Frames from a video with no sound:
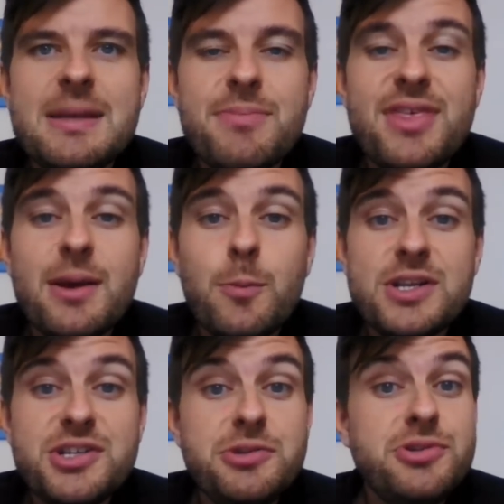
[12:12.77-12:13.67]
something
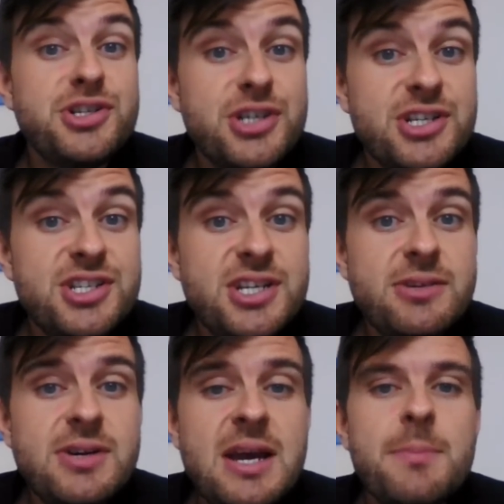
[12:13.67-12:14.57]
which you should
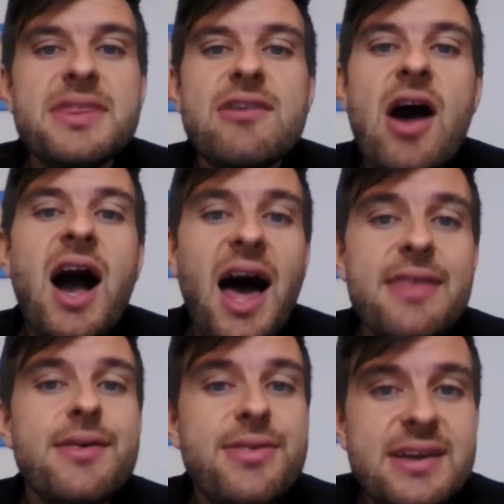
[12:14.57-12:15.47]
do, but there are
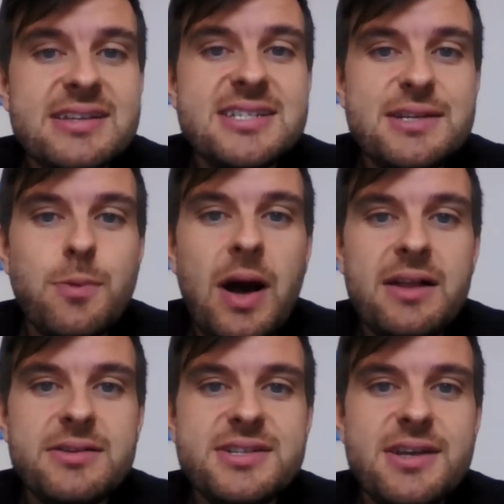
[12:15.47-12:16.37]
other things as
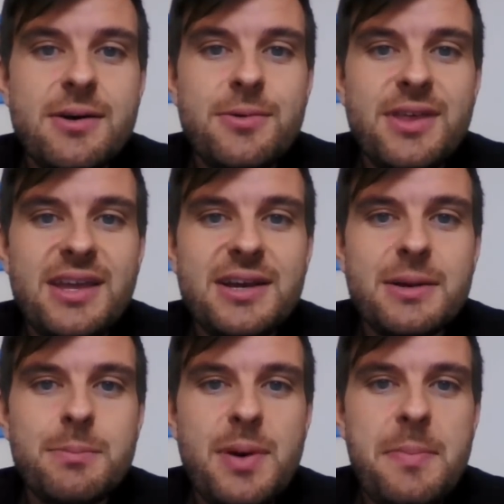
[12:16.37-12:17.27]
well so that you
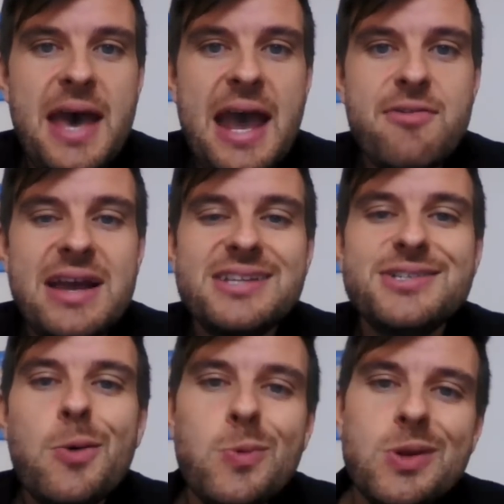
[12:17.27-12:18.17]
can prepare it.
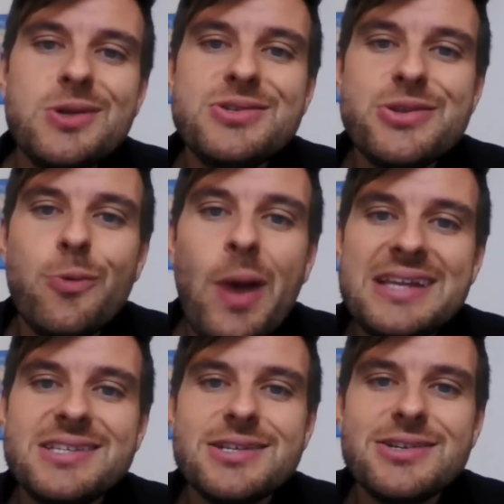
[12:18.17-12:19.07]
Don't lose the
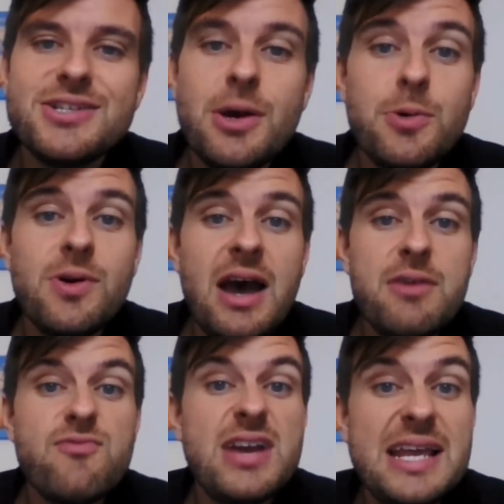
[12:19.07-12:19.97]
weight so
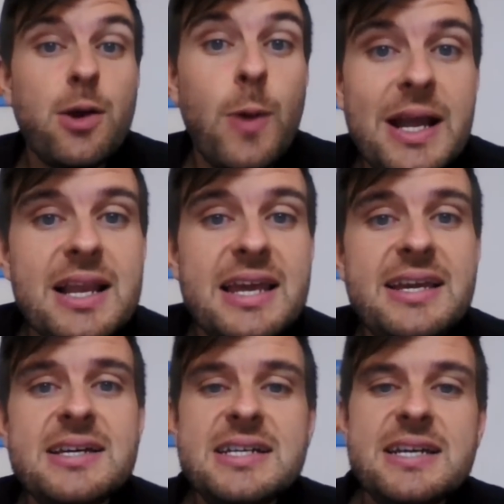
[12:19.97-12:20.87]
really
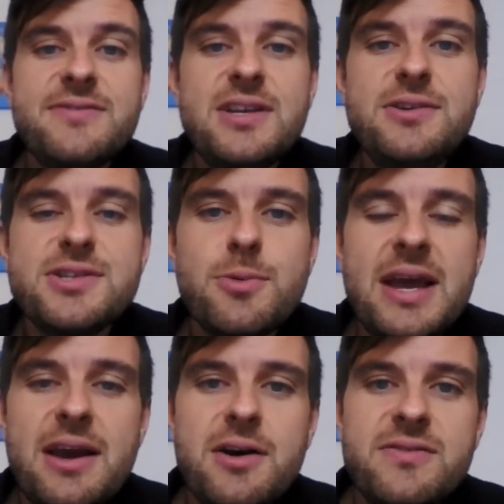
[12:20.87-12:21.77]
quickly. If you lose the
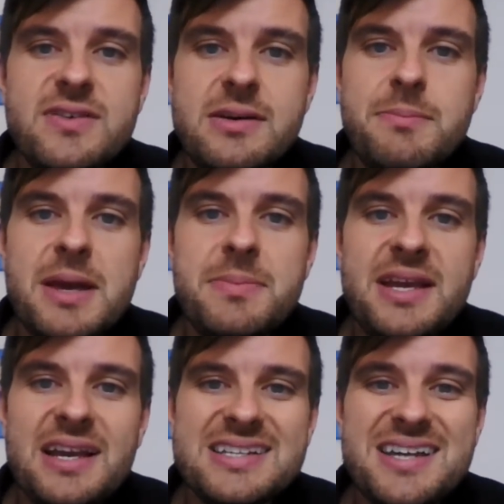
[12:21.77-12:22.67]
weight over
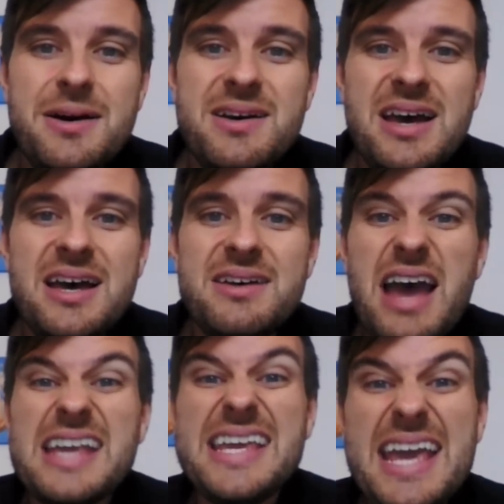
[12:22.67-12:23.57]
maybe
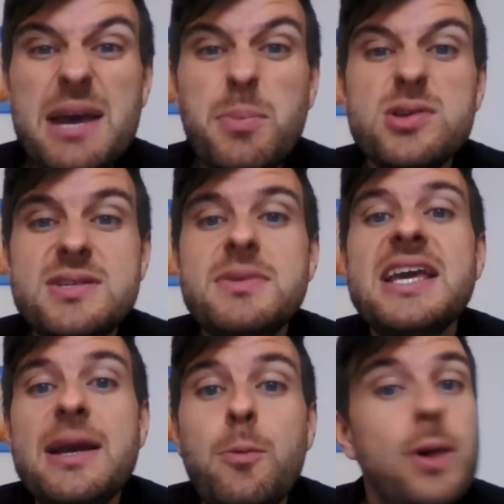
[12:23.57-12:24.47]
a year
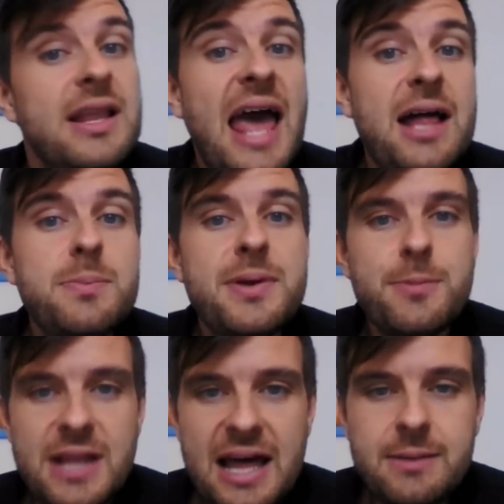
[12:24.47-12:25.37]
possibly, it will help.
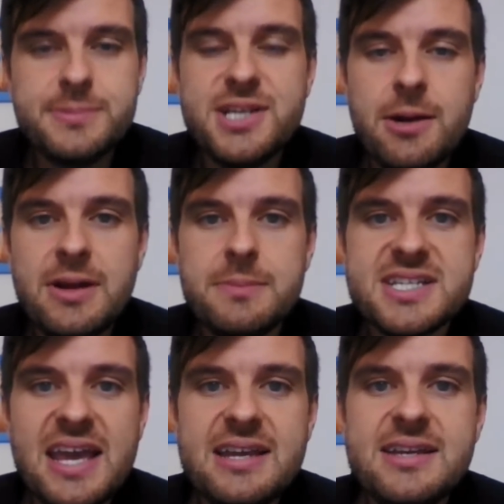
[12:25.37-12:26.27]
It will help tone up
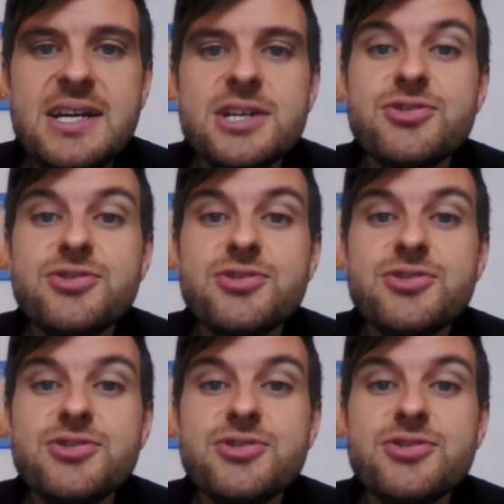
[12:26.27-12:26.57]
skin.